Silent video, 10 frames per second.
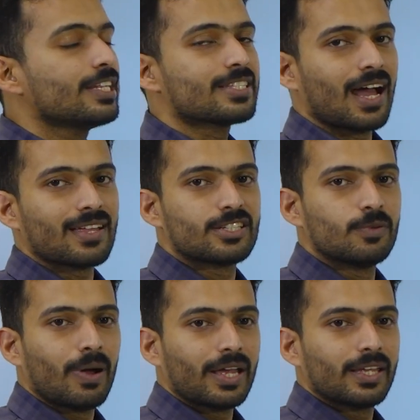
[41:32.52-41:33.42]

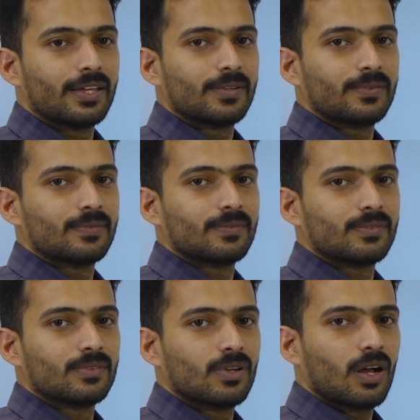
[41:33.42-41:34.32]
charged by.
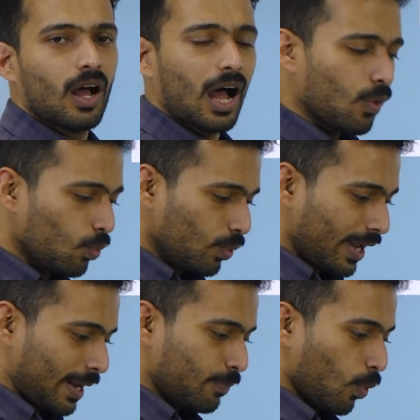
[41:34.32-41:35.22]
How
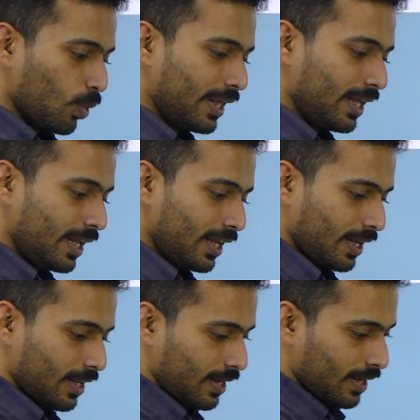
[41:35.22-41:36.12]
a body
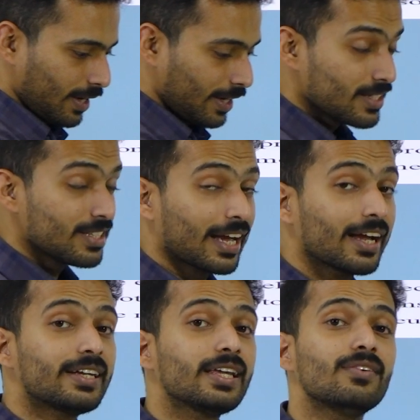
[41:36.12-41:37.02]
is
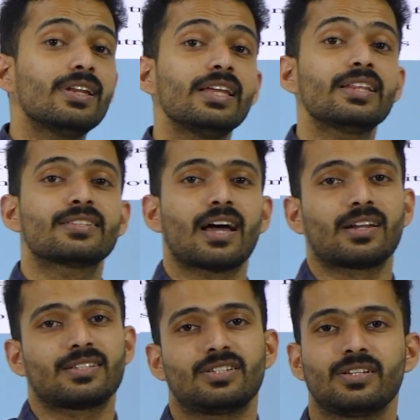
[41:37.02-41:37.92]
negatively
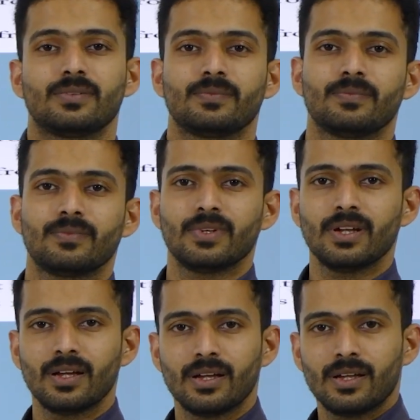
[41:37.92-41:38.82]
charged?
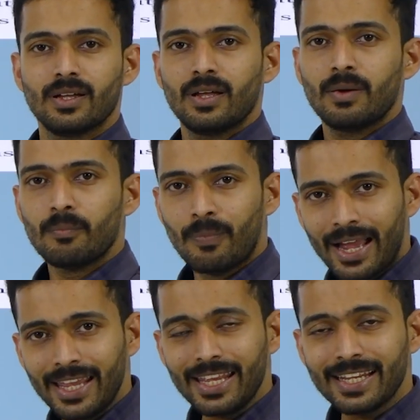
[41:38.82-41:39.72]

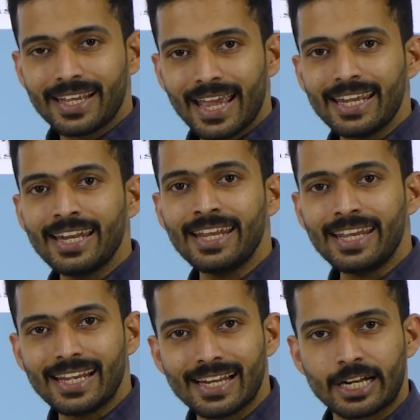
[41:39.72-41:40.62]
By
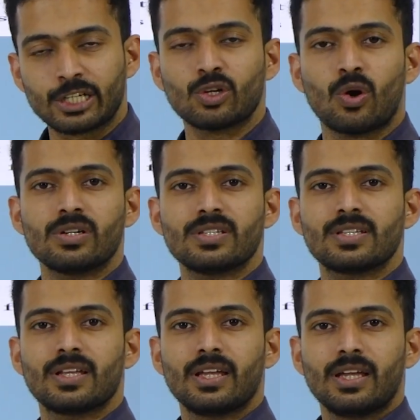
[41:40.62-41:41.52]
gaining electrons,
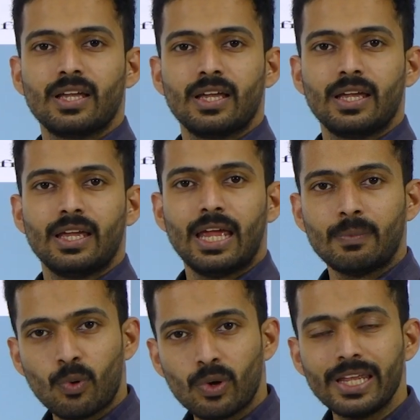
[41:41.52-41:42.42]
a
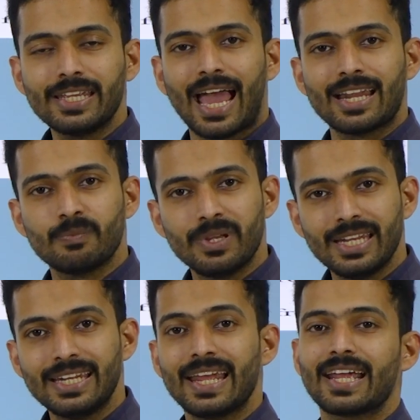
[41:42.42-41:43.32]
body can be
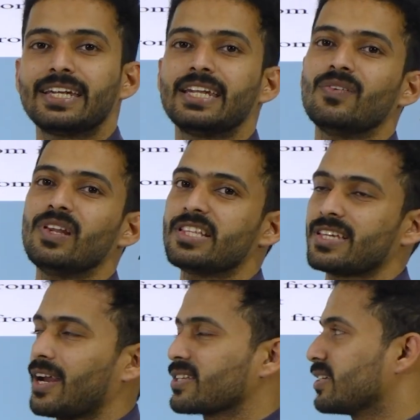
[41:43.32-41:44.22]
negatively
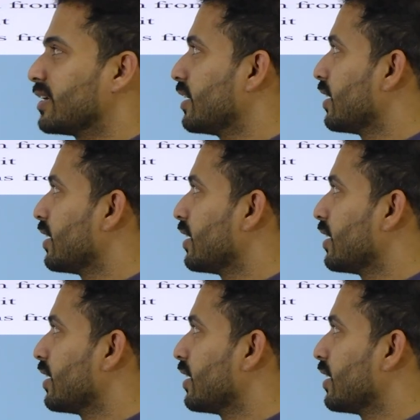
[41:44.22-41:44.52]
charged.